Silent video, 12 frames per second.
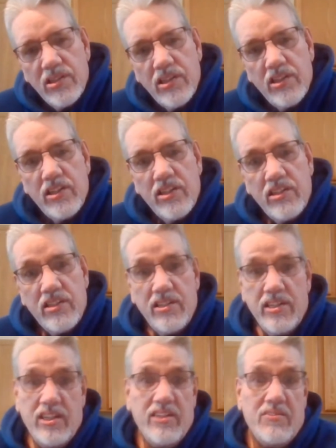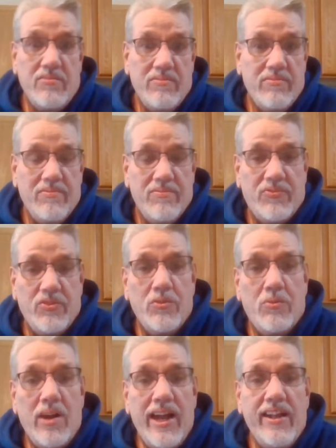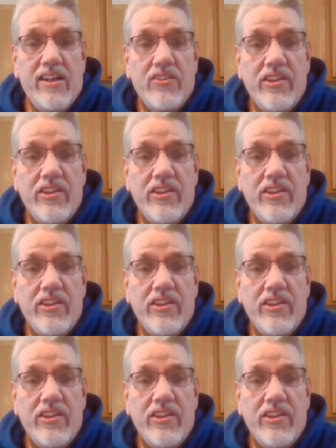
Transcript: and for a while